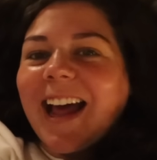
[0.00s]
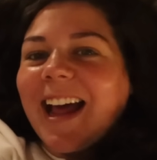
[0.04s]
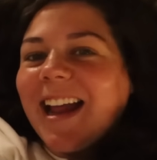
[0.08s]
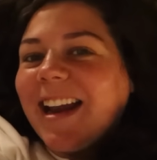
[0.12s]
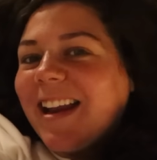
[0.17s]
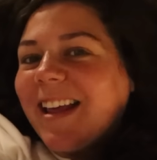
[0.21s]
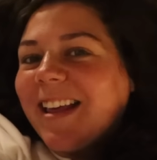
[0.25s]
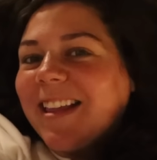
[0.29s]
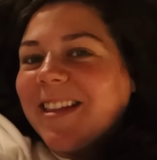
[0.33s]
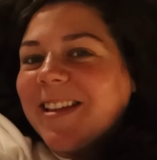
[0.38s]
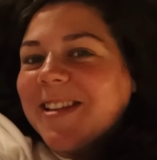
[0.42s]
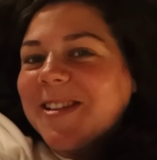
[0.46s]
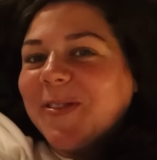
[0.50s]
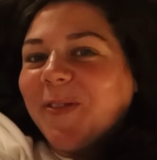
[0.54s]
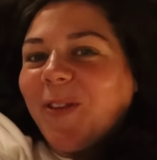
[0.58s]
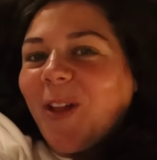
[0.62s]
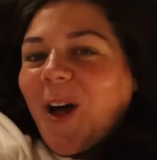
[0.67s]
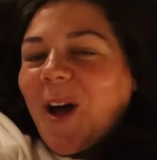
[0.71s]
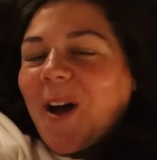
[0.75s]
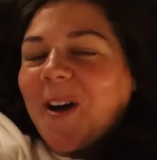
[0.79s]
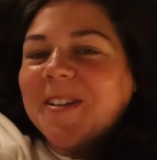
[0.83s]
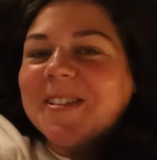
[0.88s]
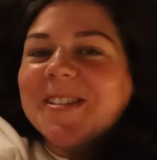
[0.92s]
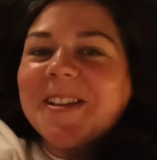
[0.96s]
ending this
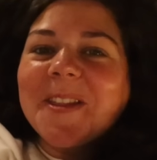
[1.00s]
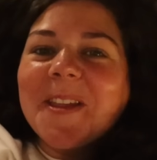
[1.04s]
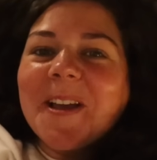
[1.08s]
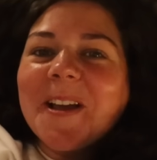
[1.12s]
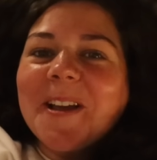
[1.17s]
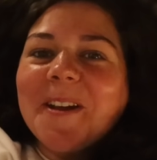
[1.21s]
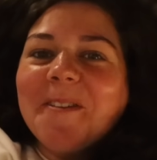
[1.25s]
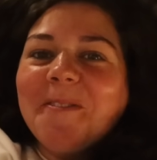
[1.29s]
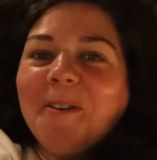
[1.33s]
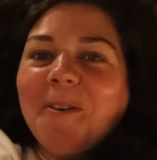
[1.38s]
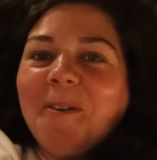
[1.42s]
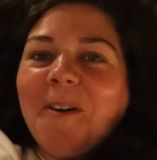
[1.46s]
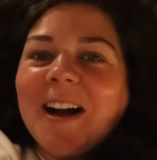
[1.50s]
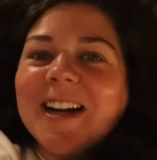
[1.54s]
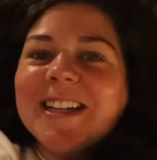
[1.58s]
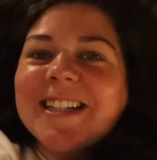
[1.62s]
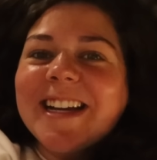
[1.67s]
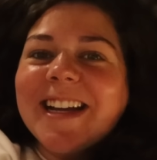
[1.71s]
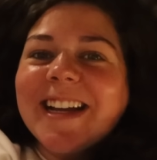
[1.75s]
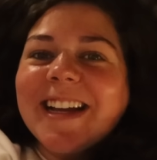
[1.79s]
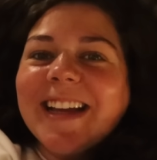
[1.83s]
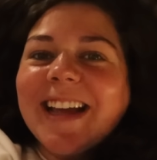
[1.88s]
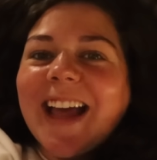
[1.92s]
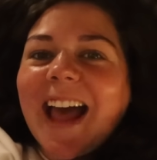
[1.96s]
vlog. So thank you for
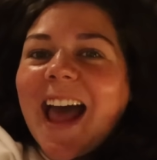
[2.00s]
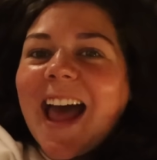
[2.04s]
watching,